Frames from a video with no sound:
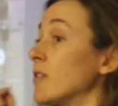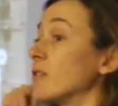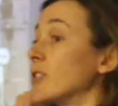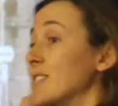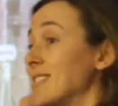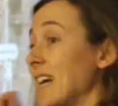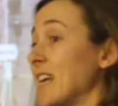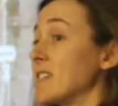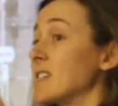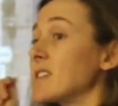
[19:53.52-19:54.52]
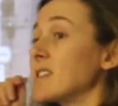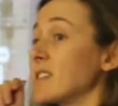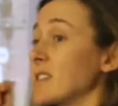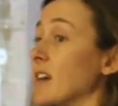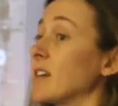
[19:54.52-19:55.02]
for a day's
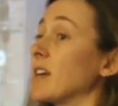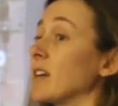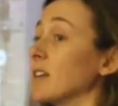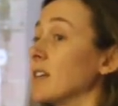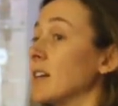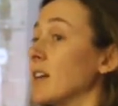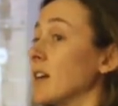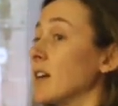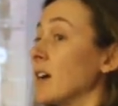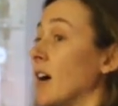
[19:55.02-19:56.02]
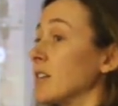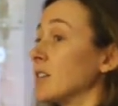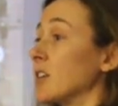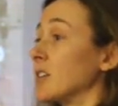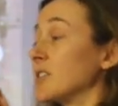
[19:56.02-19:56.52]
cycling.
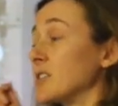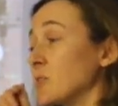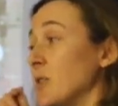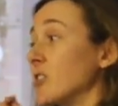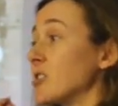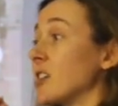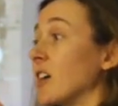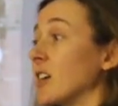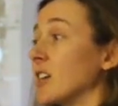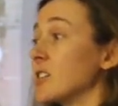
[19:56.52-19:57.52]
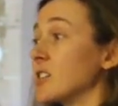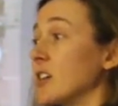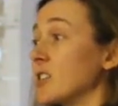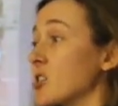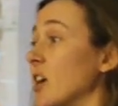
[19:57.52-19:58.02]
And the experienced cyclists
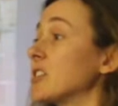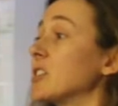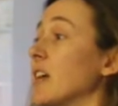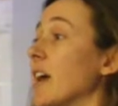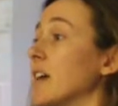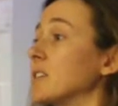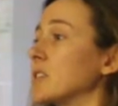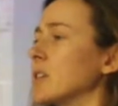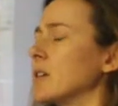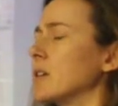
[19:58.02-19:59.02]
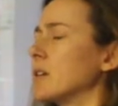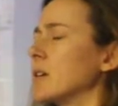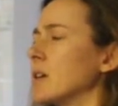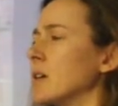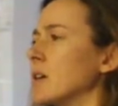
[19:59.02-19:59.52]
are scratching their heads going,
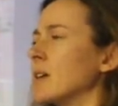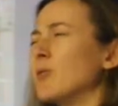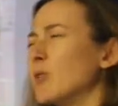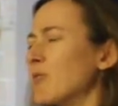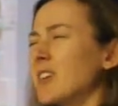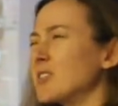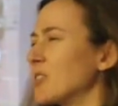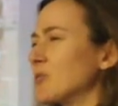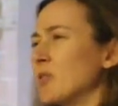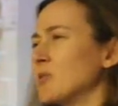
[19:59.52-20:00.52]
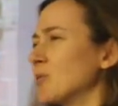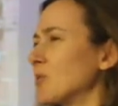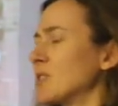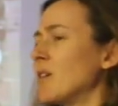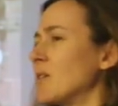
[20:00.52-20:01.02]
we ride on those roads all
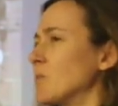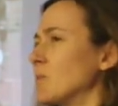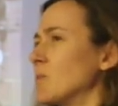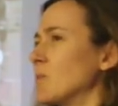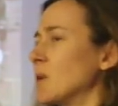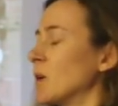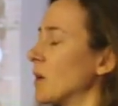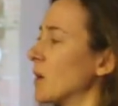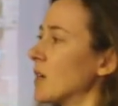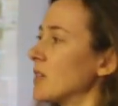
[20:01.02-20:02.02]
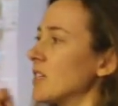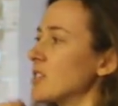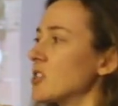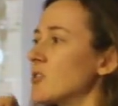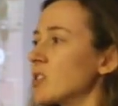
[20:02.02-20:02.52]
the time. These new